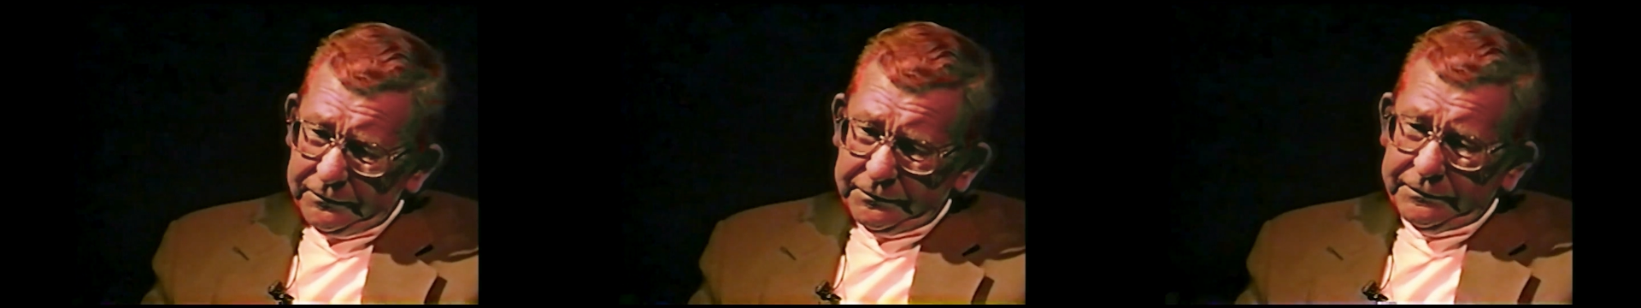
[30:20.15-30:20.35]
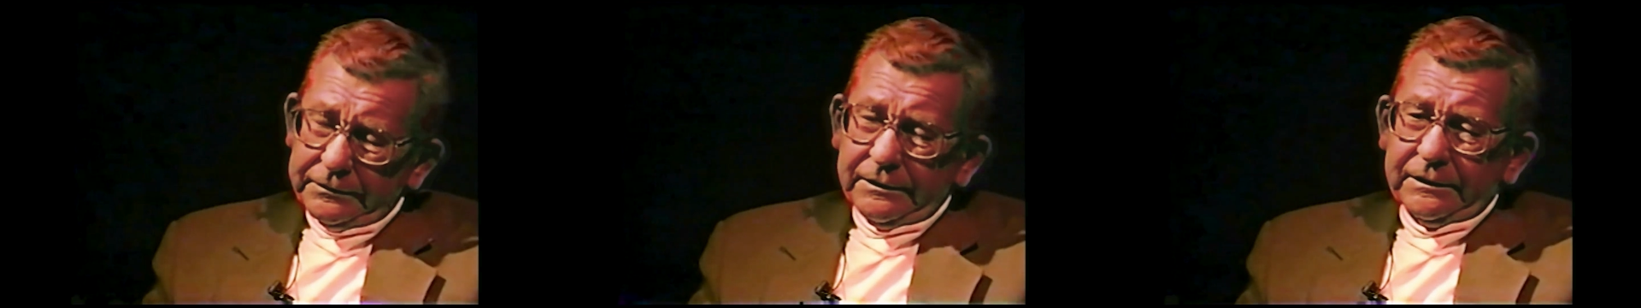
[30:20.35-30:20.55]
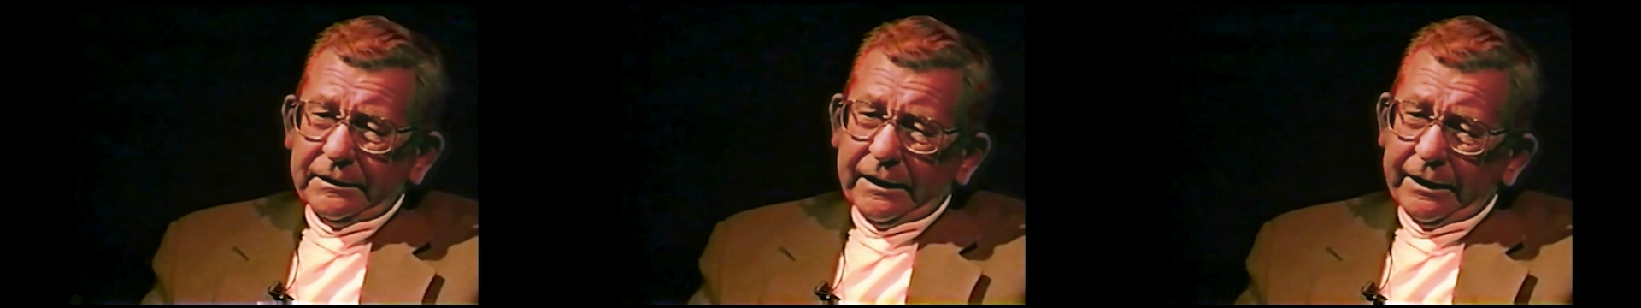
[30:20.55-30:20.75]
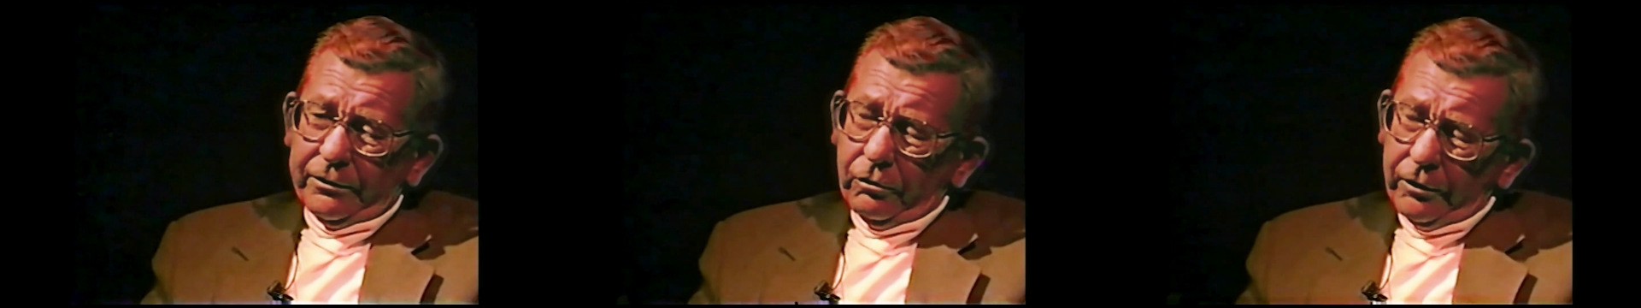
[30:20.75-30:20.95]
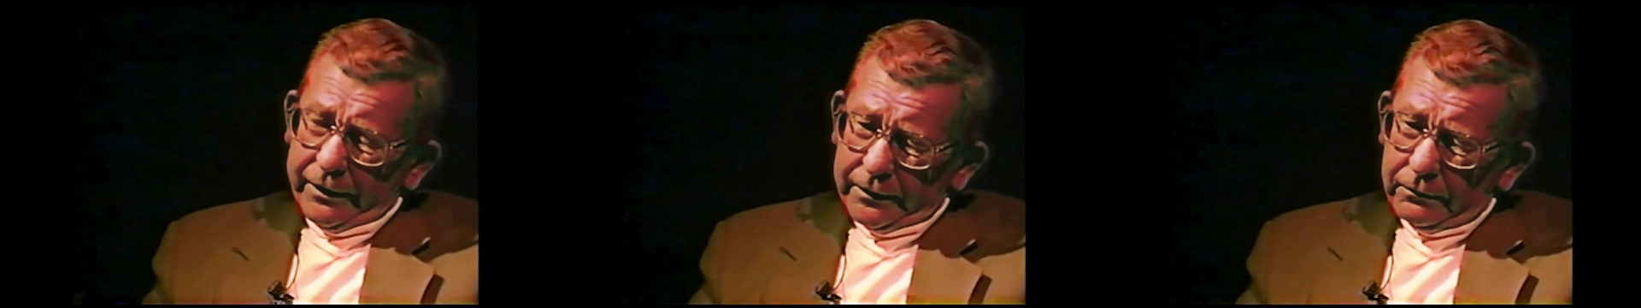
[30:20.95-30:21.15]
finals
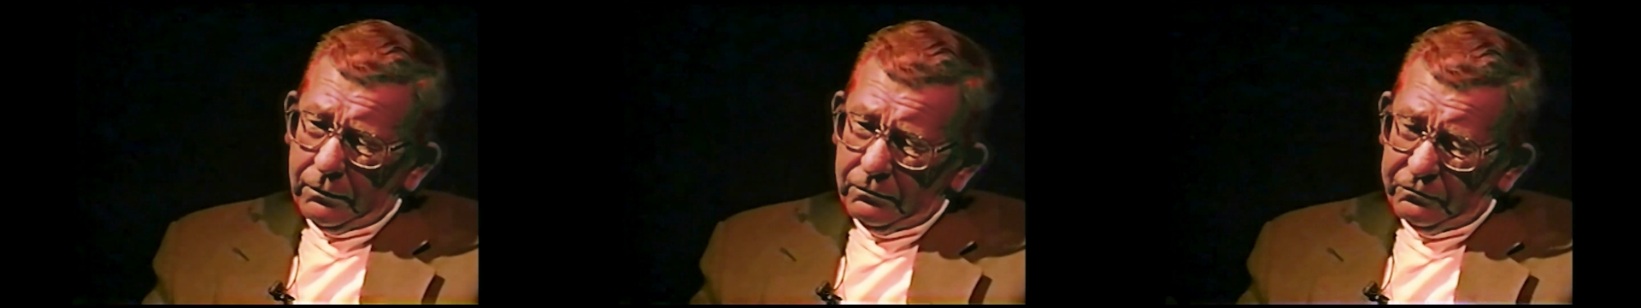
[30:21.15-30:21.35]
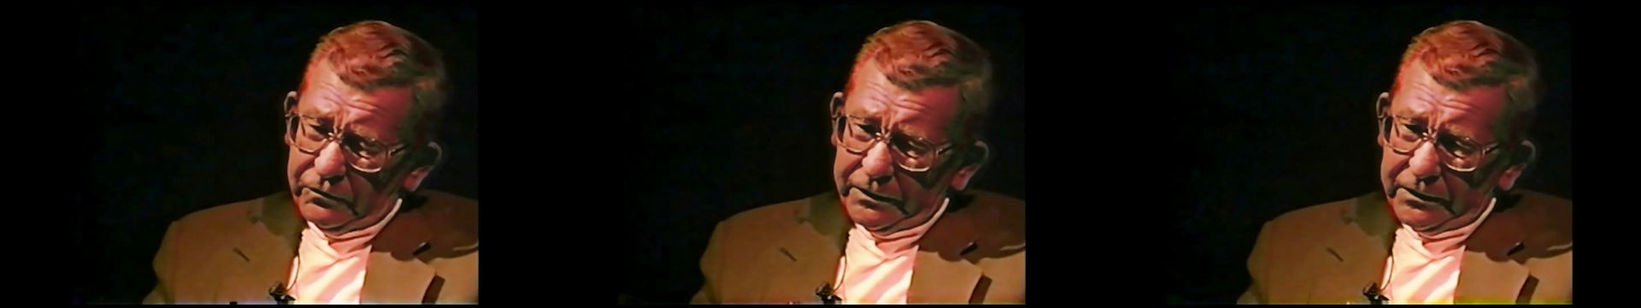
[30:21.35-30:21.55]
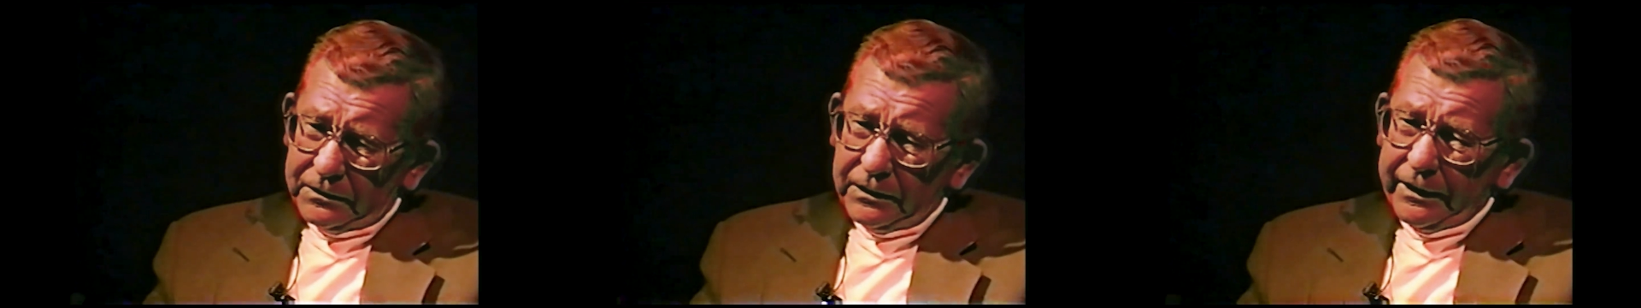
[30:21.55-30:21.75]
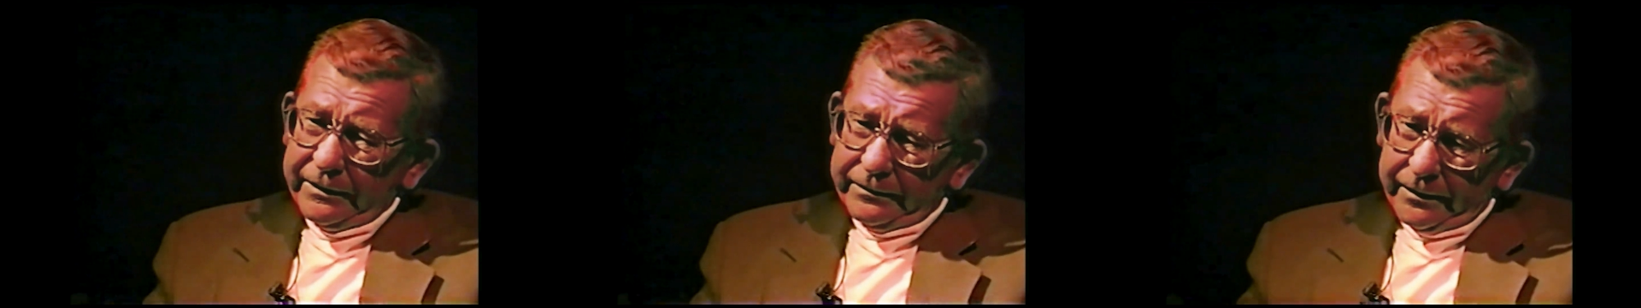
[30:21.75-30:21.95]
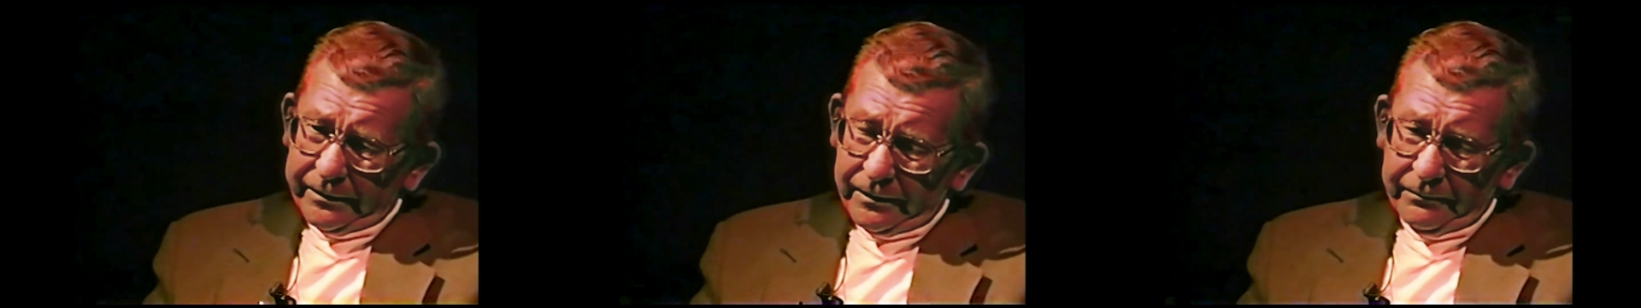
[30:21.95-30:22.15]
at Arctic
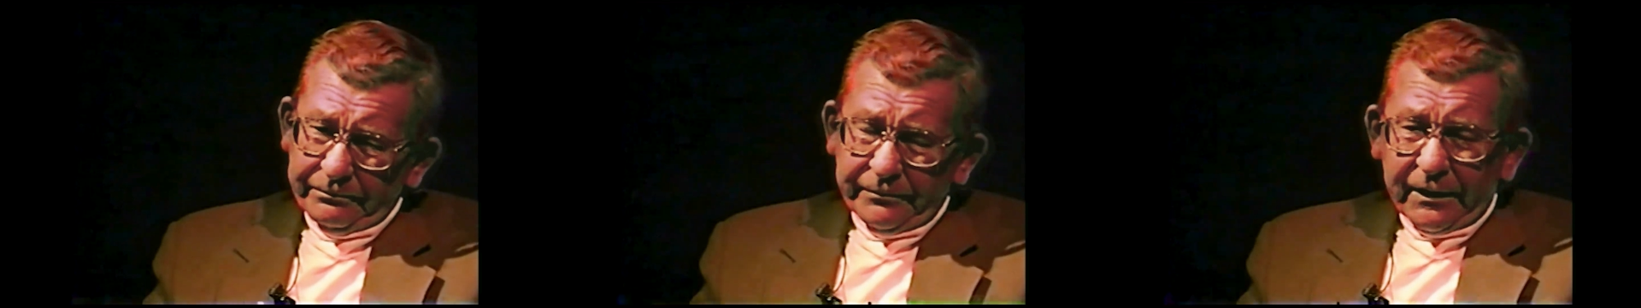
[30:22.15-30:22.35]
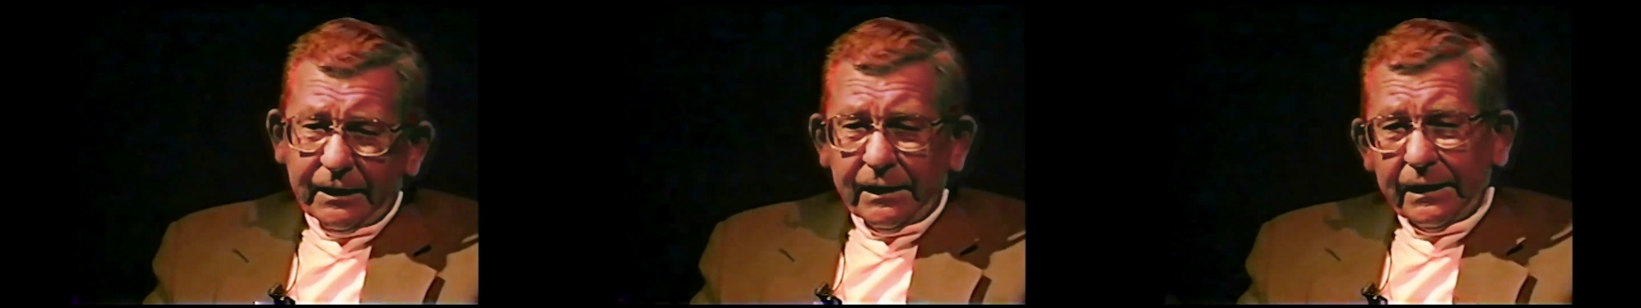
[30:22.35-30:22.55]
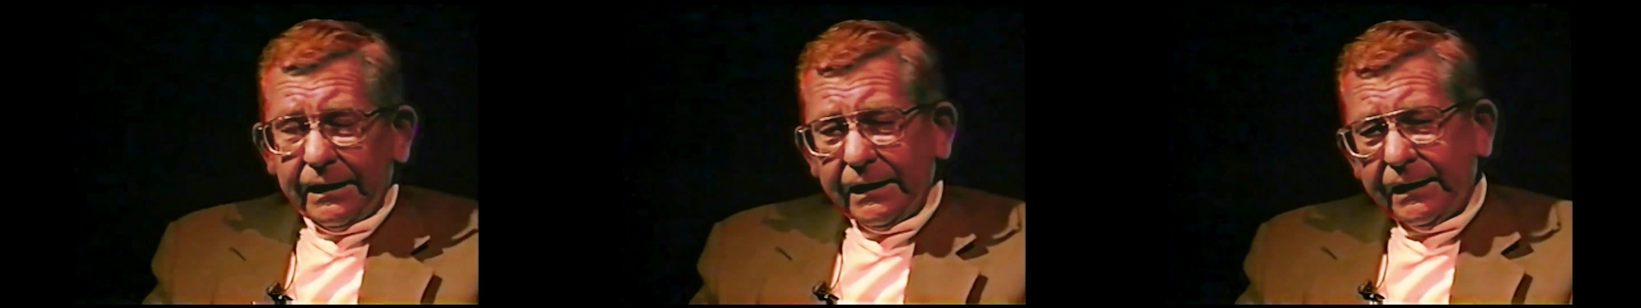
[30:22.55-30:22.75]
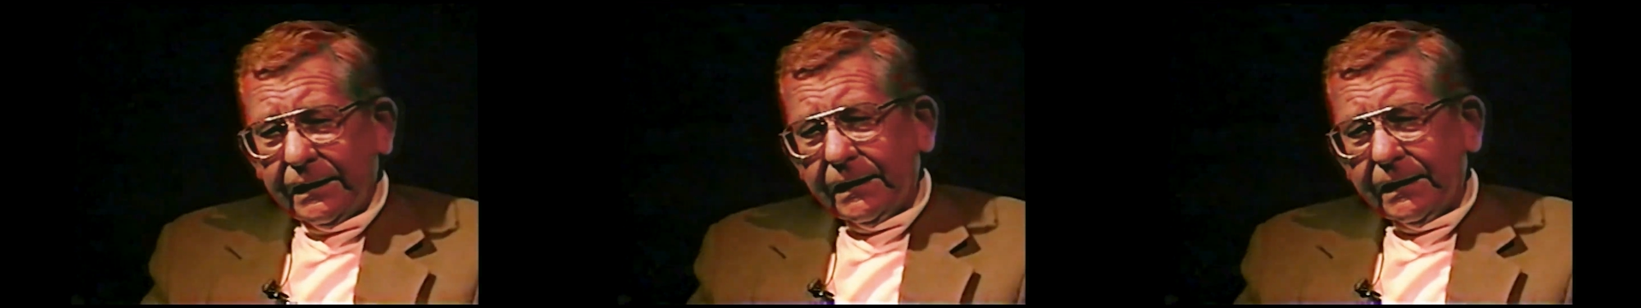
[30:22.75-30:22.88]
Oval in Glendale.